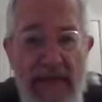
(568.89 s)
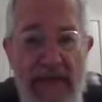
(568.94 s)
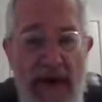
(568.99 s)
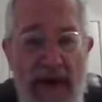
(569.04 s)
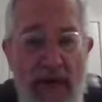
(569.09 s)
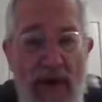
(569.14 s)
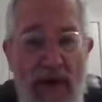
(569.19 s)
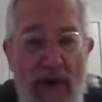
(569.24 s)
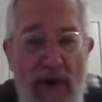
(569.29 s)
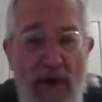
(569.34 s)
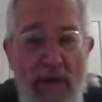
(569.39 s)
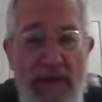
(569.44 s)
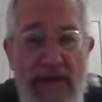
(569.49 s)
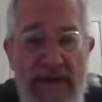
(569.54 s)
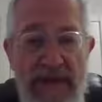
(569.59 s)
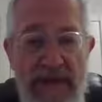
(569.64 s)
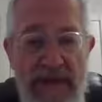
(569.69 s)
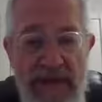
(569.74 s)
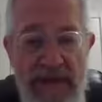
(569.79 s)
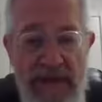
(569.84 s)
They were
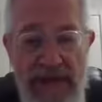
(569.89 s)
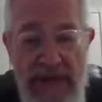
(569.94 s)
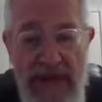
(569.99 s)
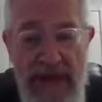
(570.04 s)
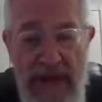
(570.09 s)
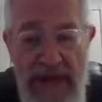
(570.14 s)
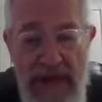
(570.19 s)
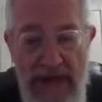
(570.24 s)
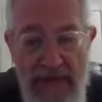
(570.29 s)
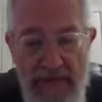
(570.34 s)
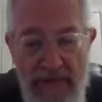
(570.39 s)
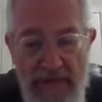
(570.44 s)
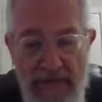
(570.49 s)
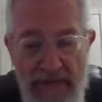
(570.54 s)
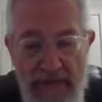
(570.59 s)
open to the sky